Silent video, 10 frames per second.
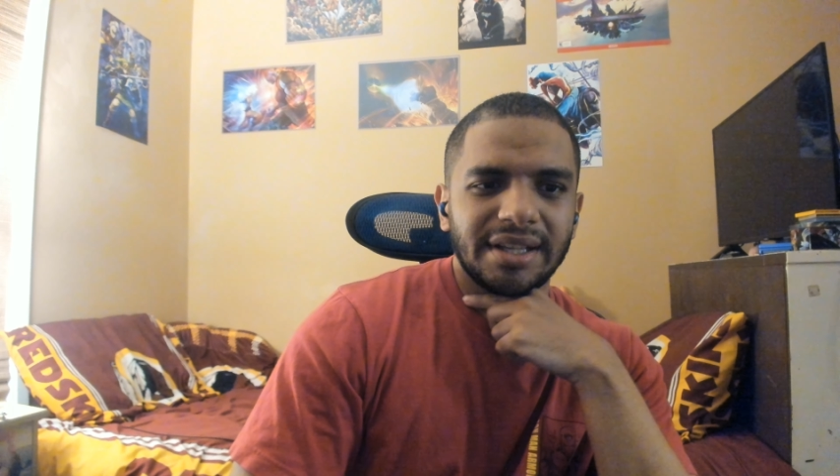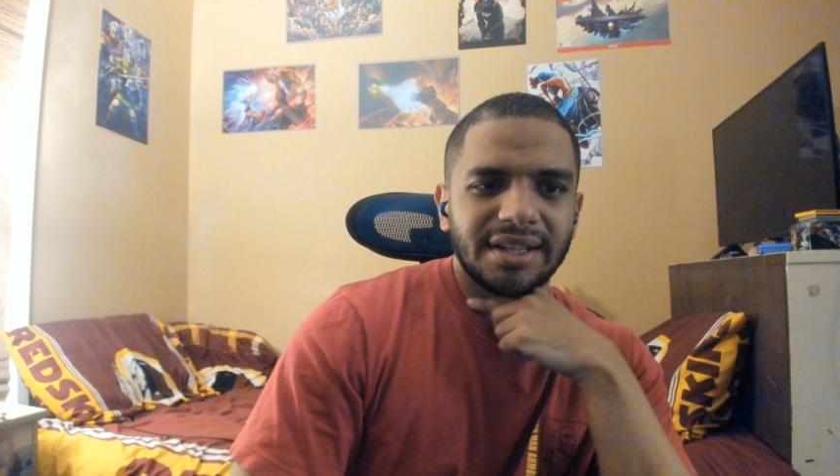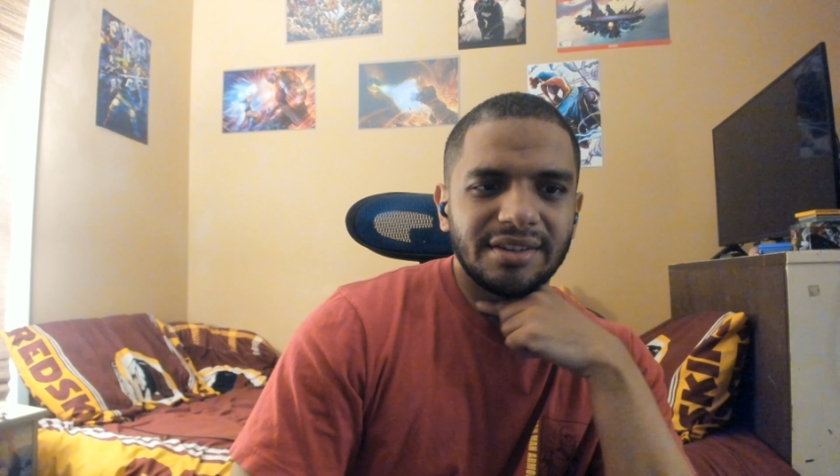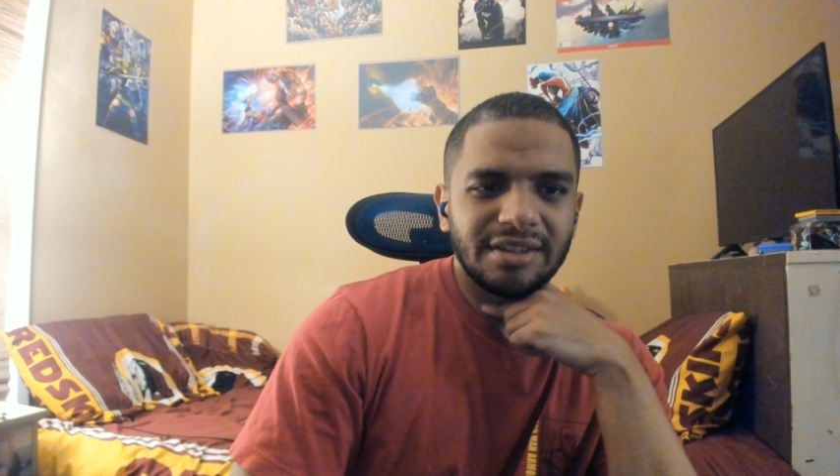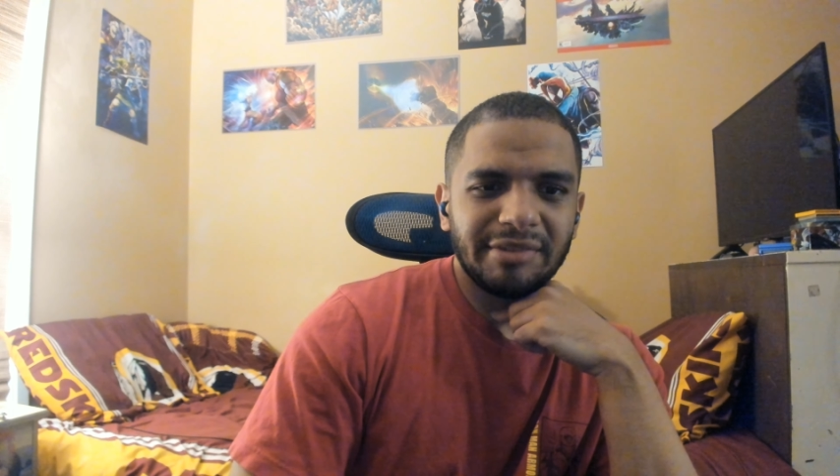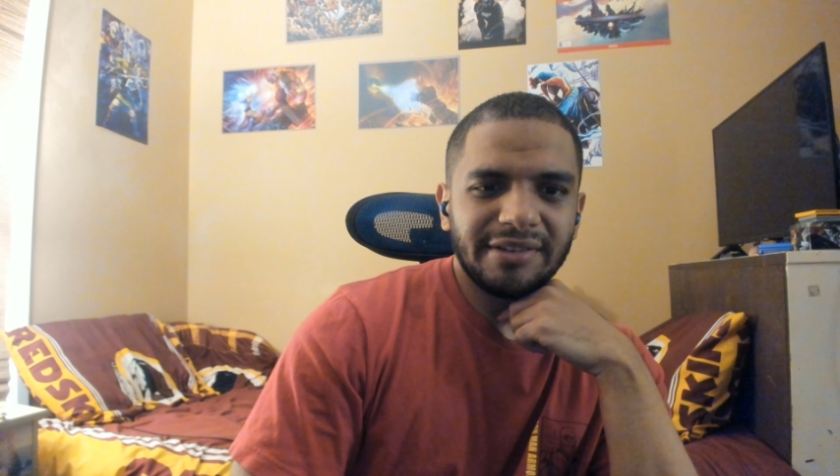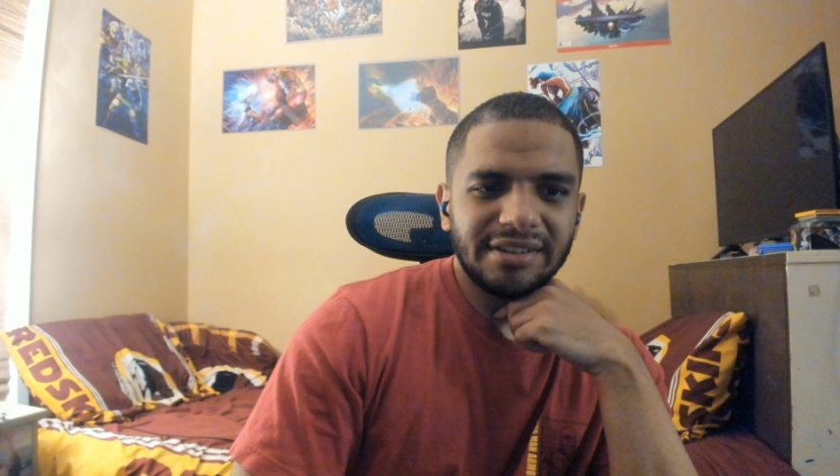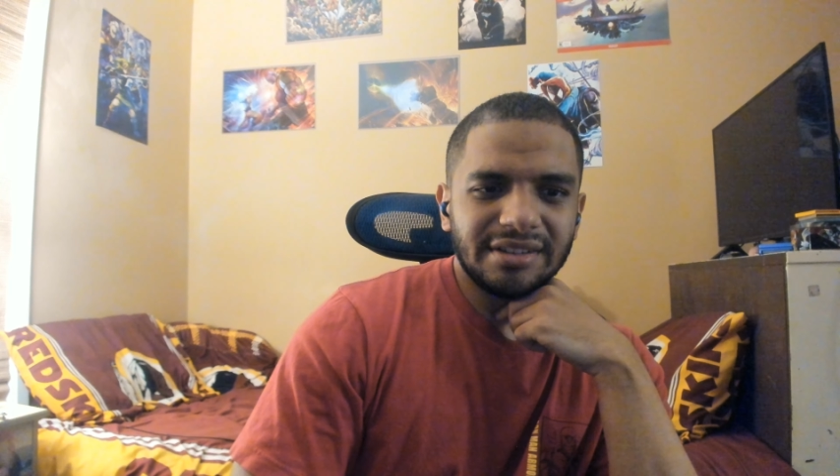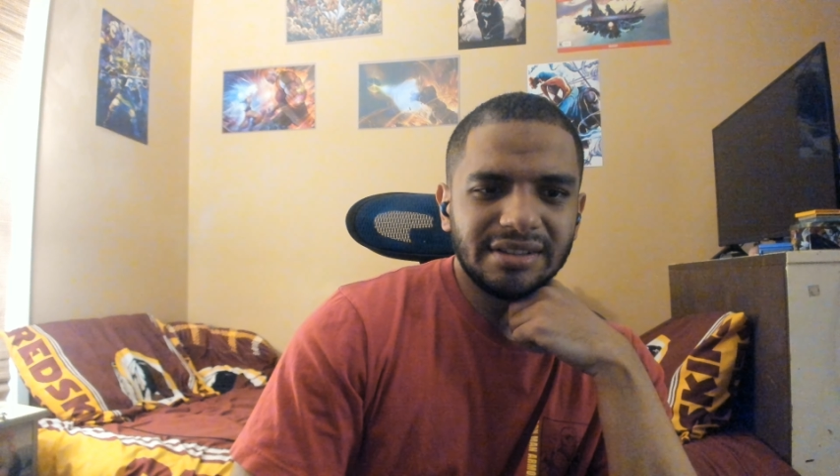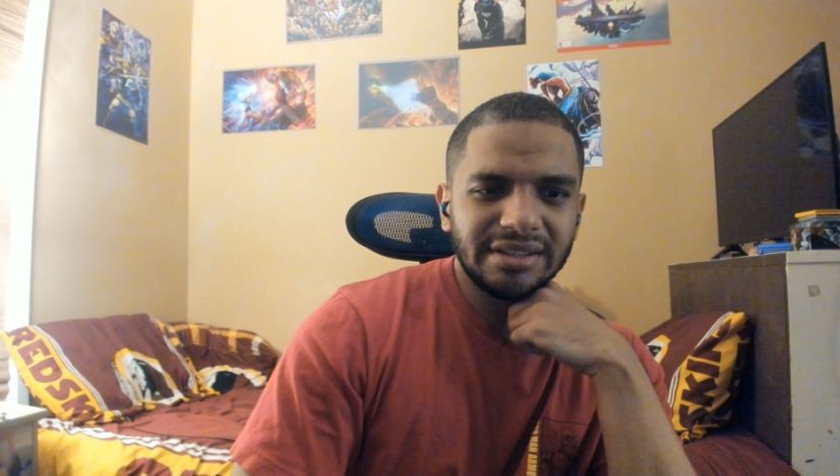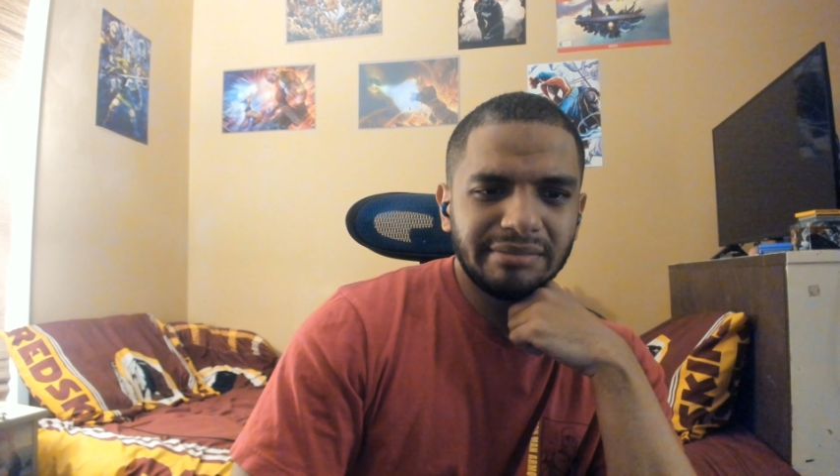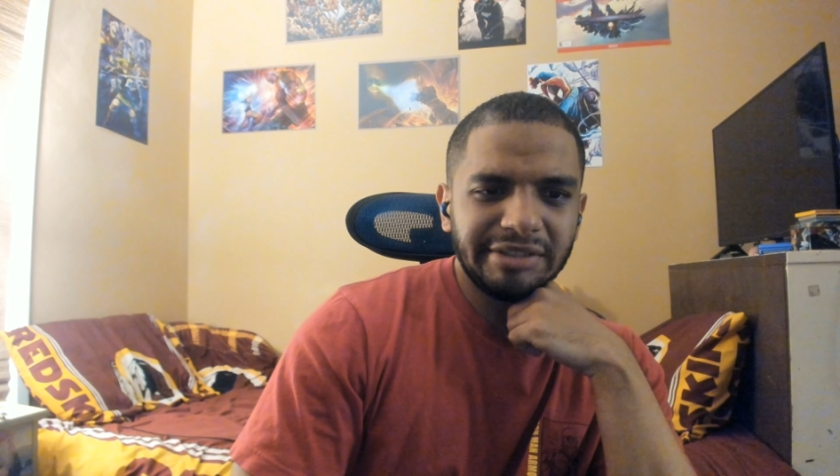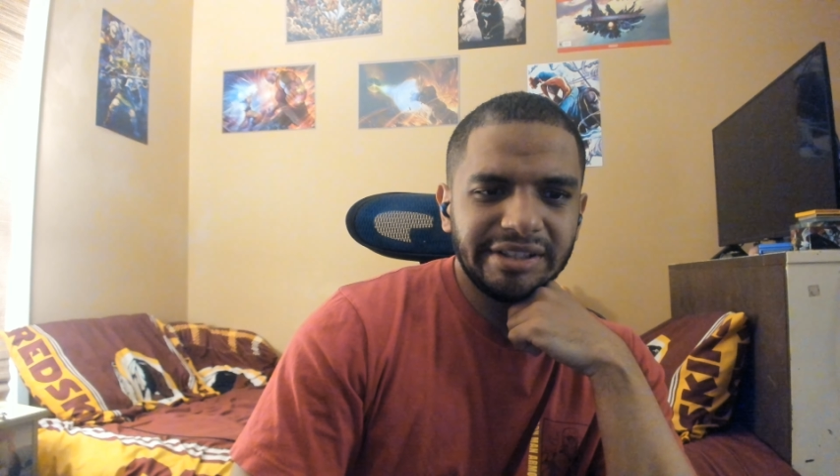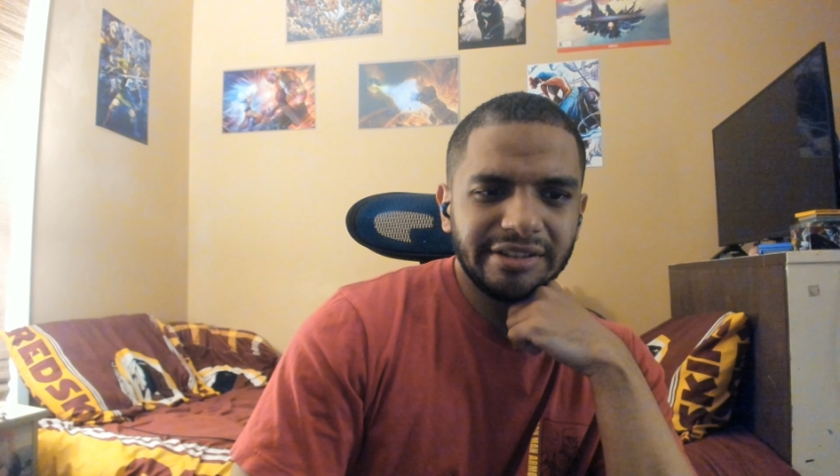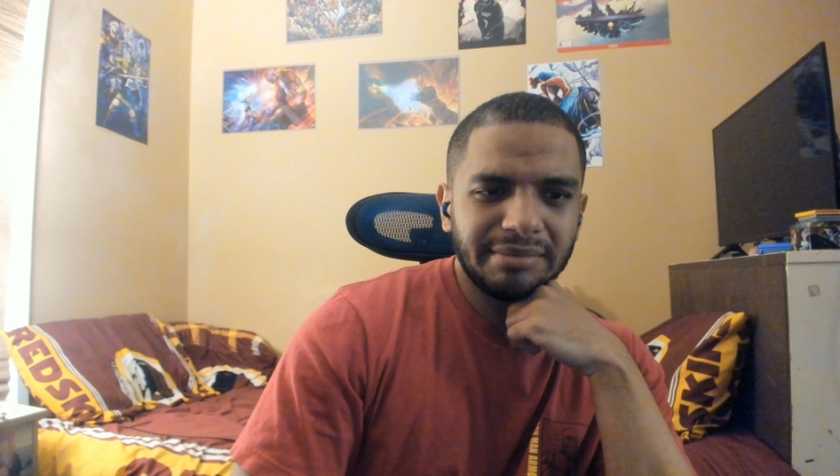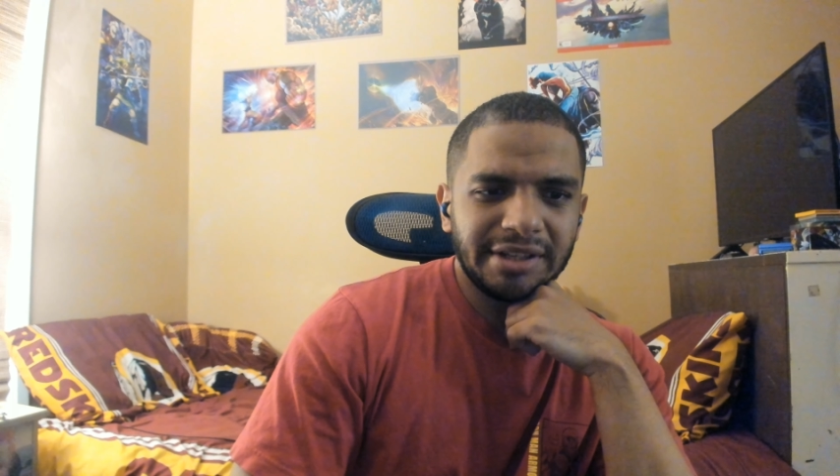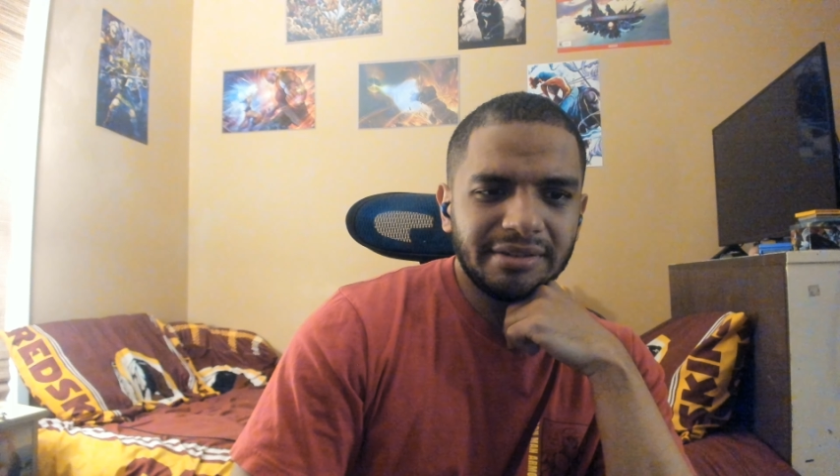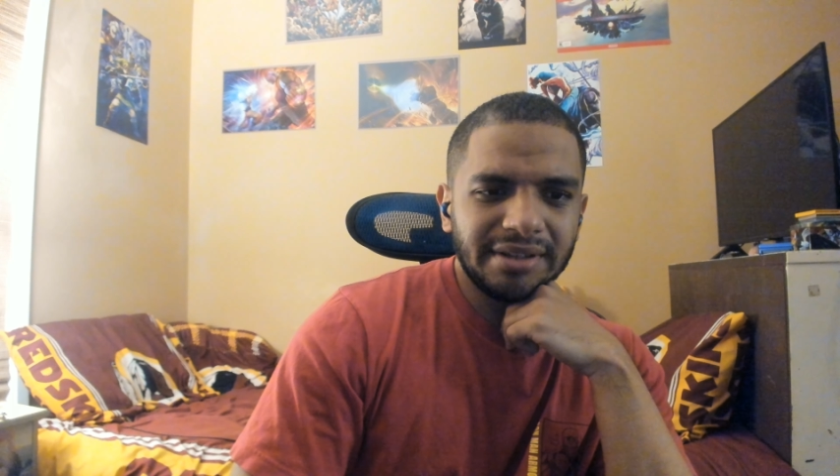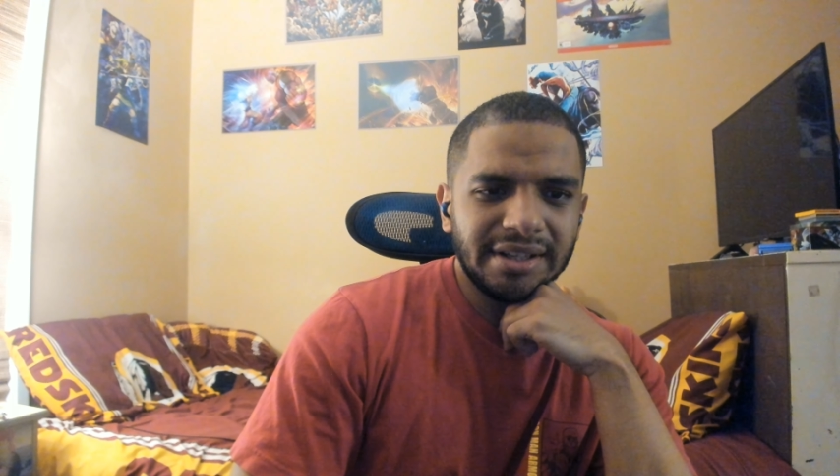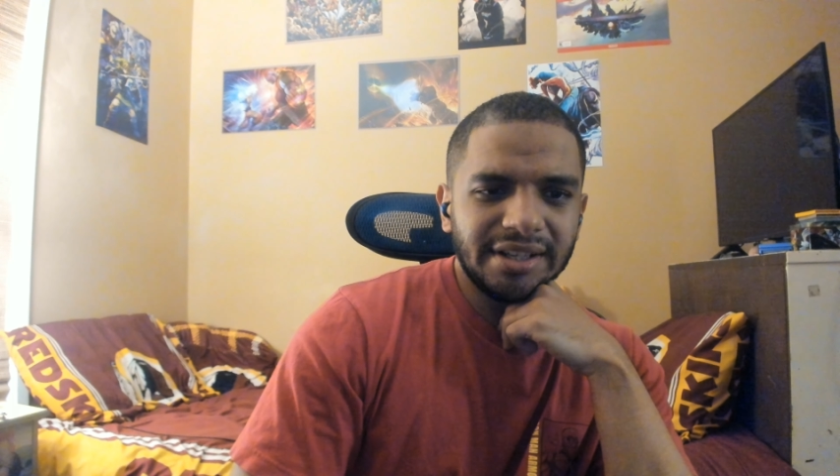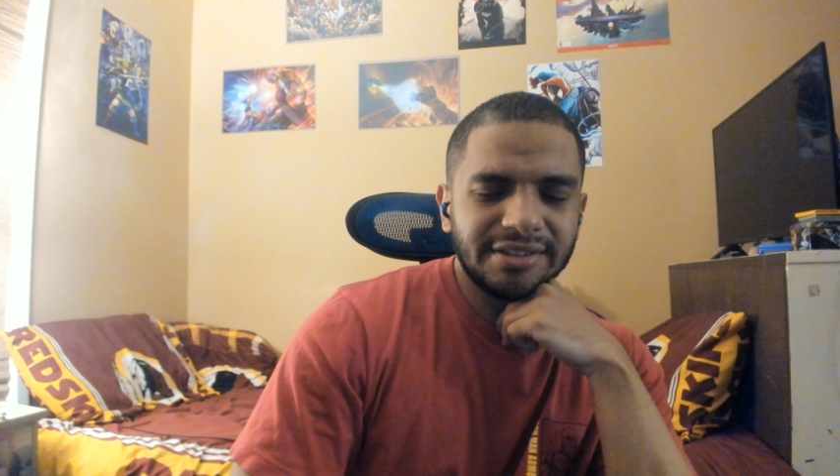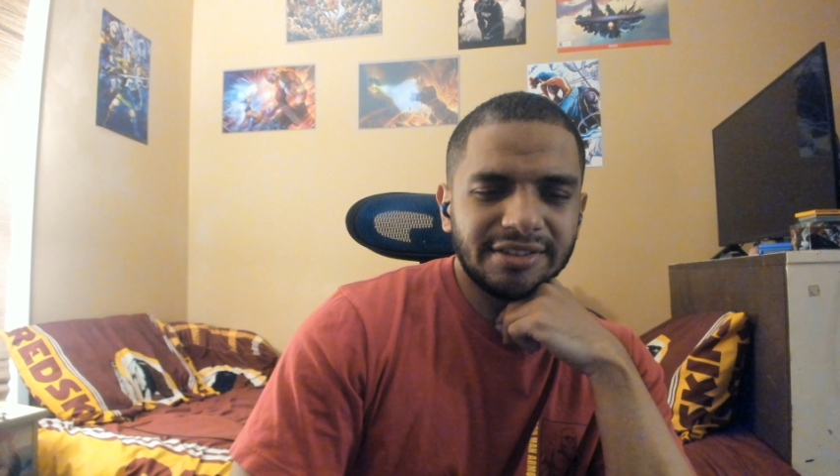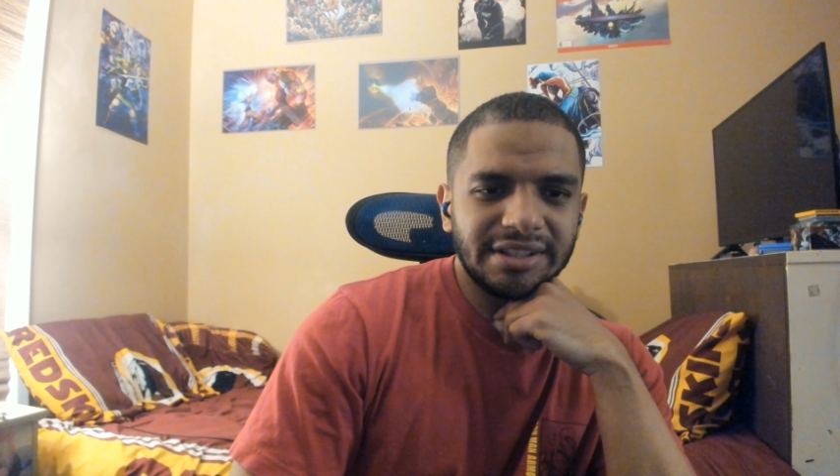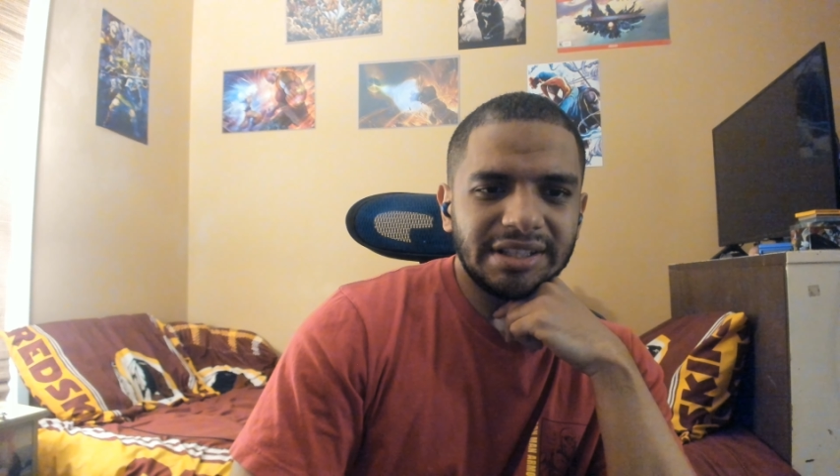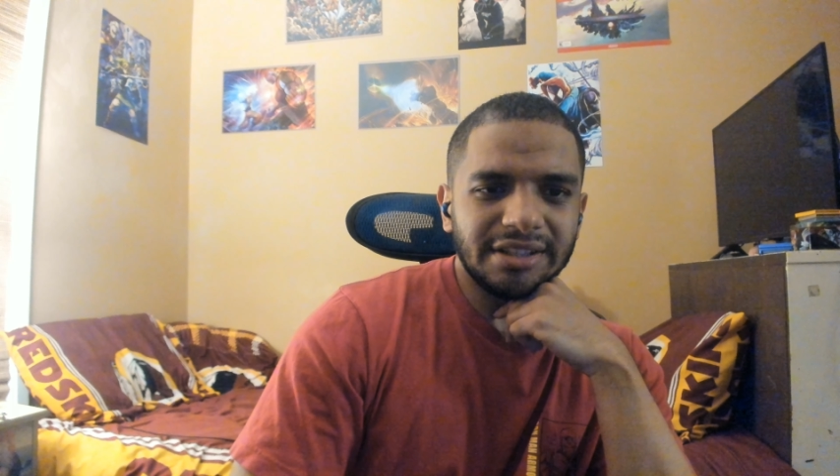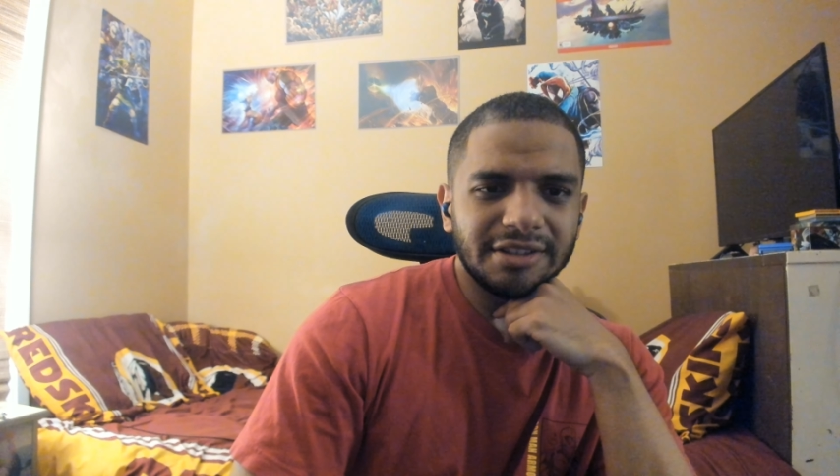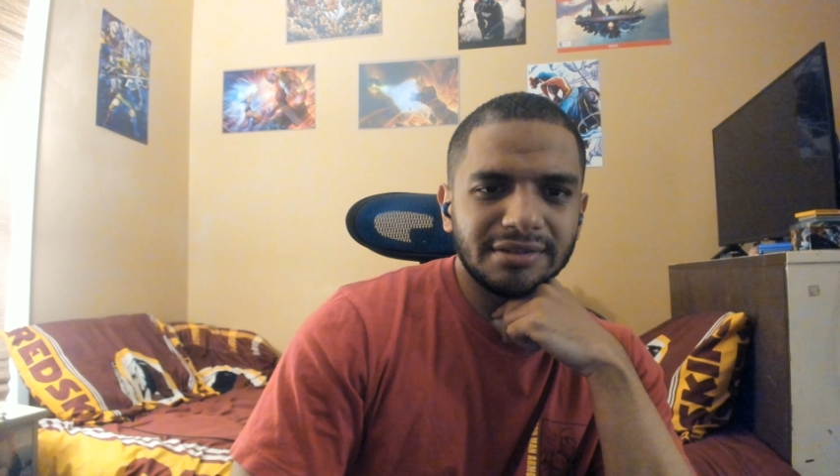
Some of it's a little bit here about uh, Slick here.